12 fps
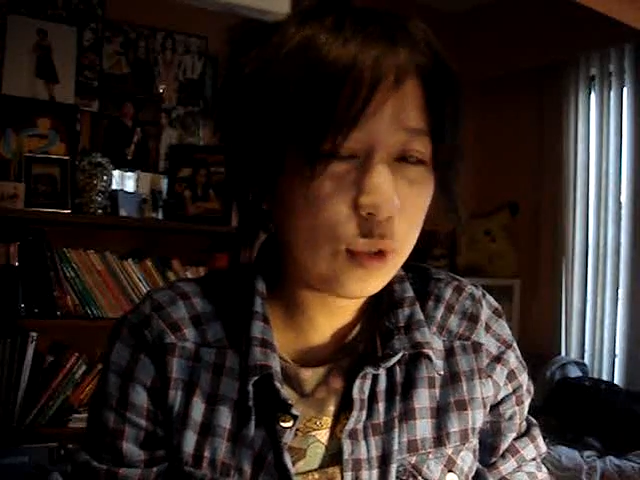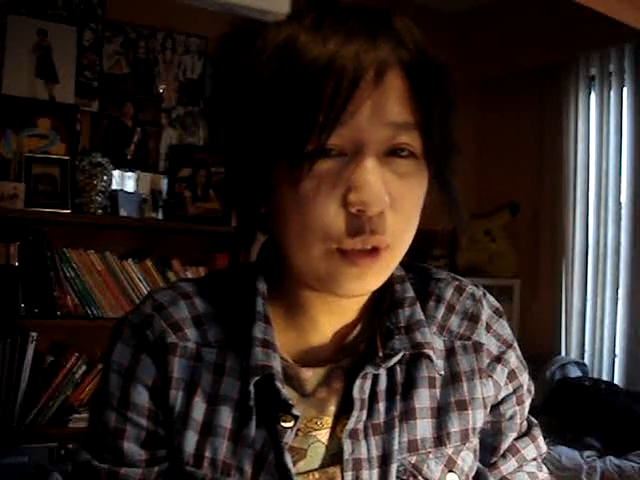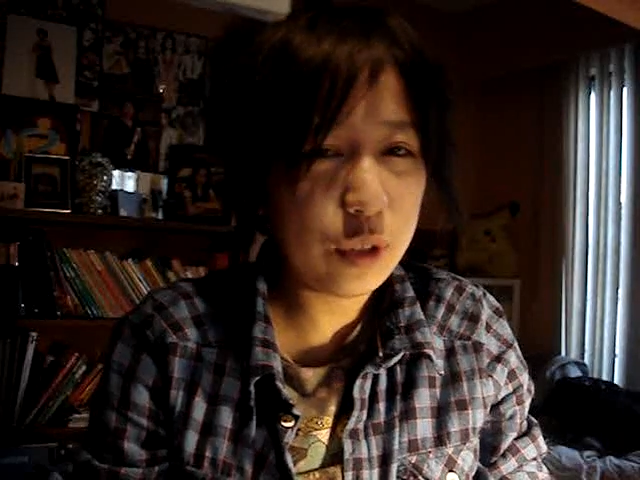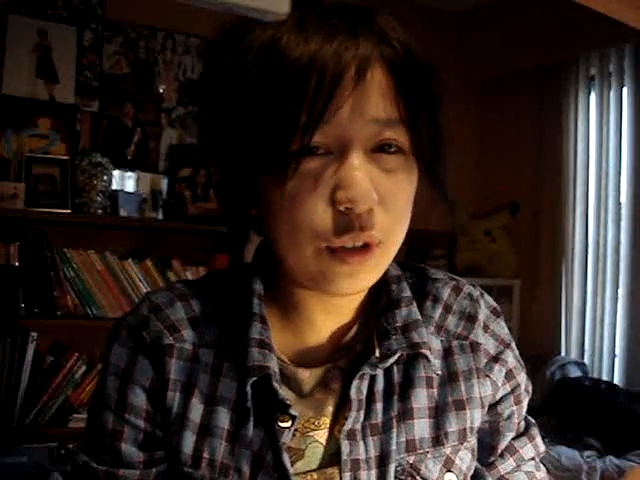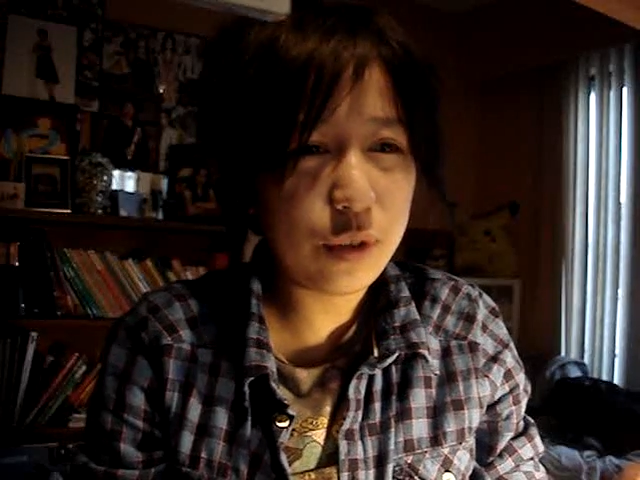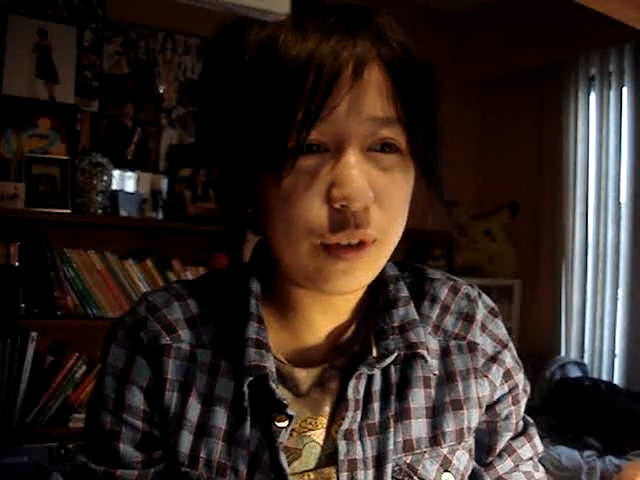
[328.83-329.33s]

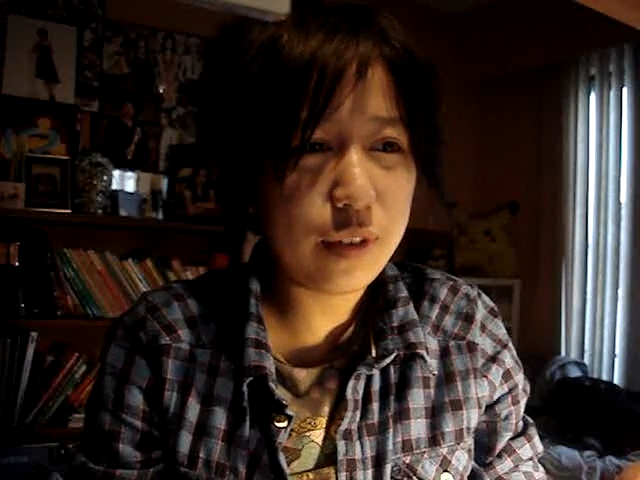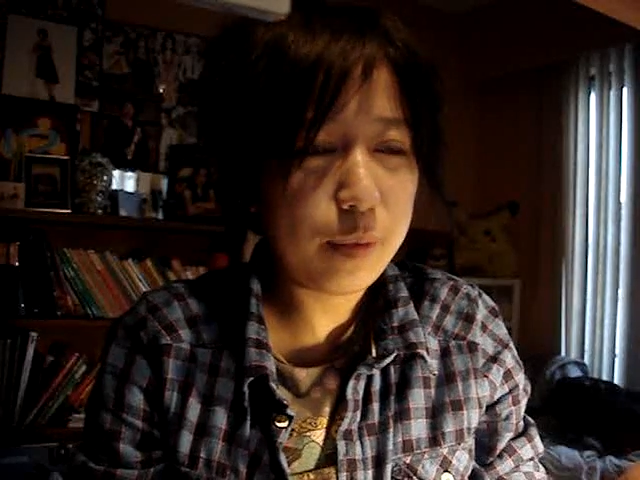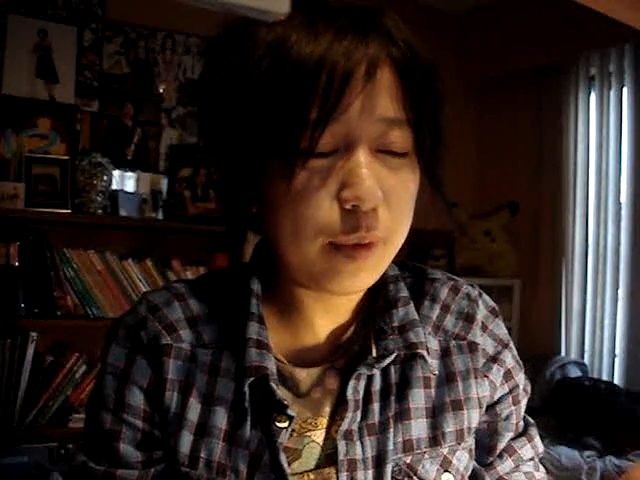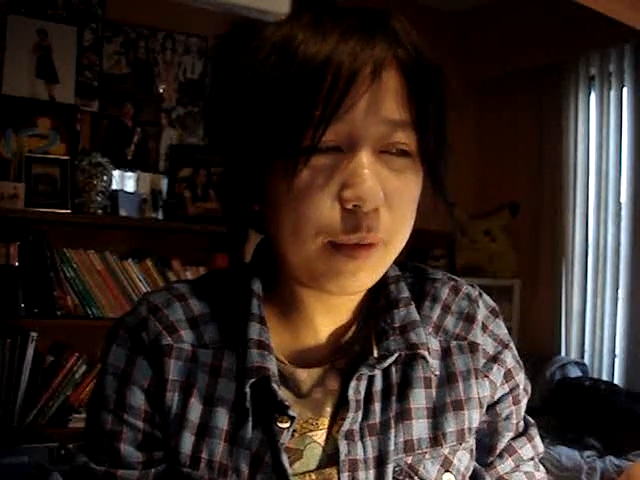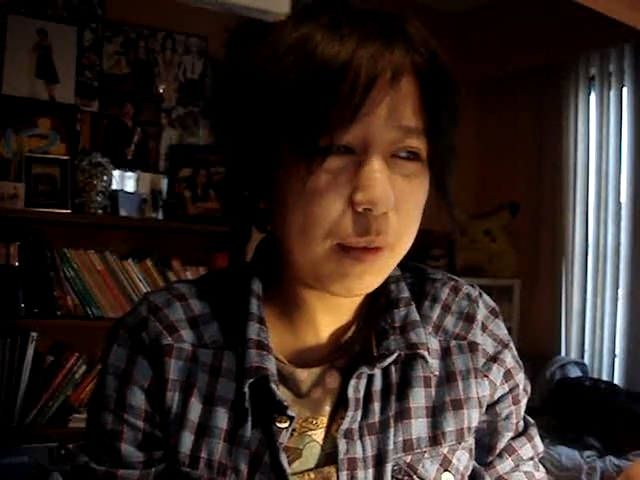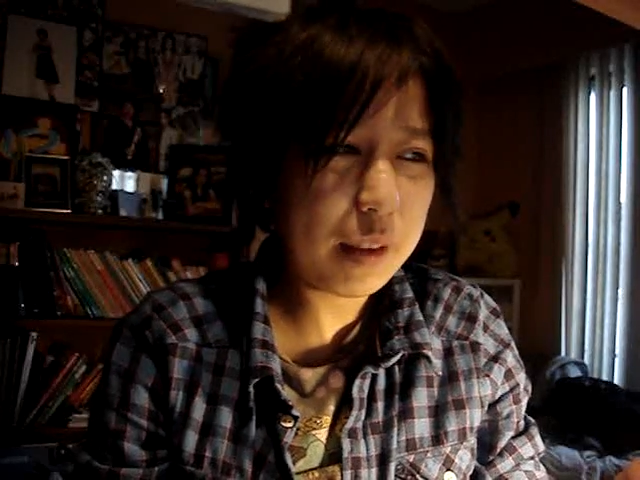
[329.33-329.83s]
235
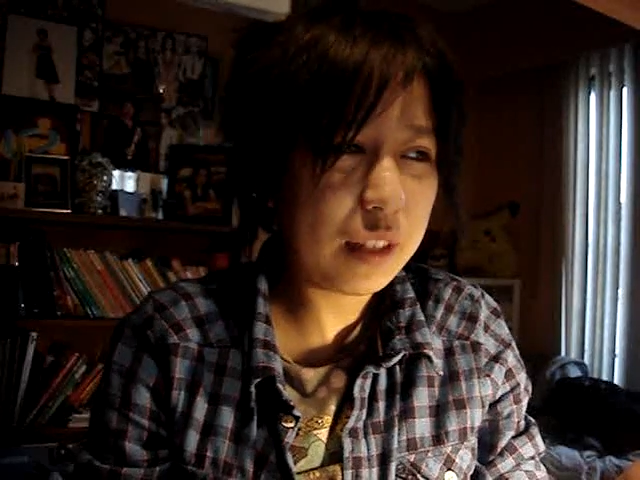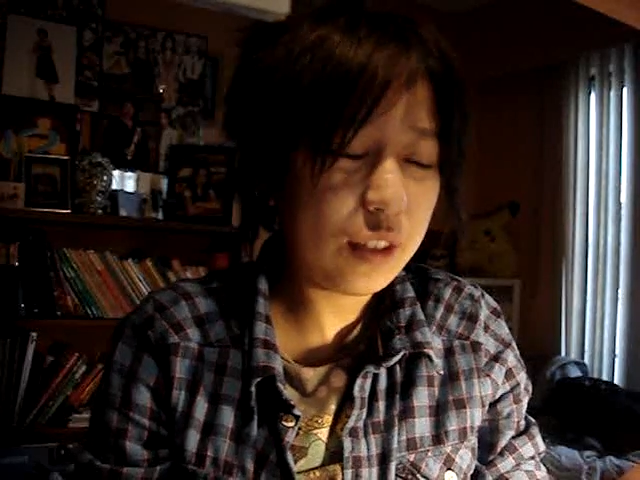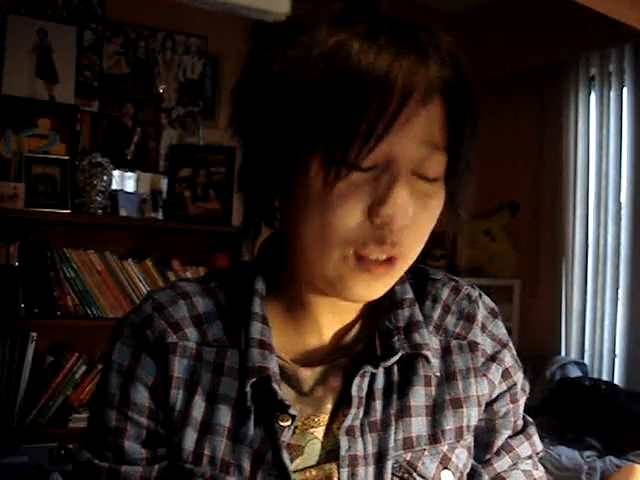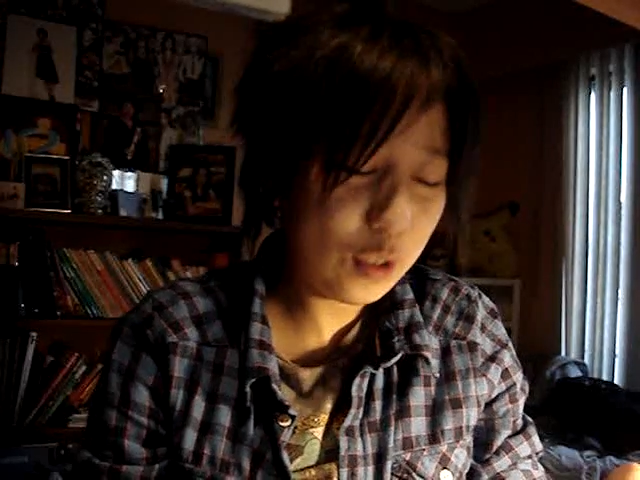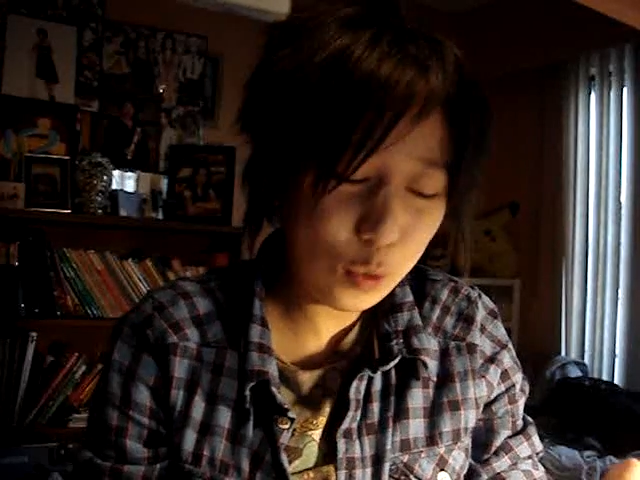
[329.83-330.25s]
megabytes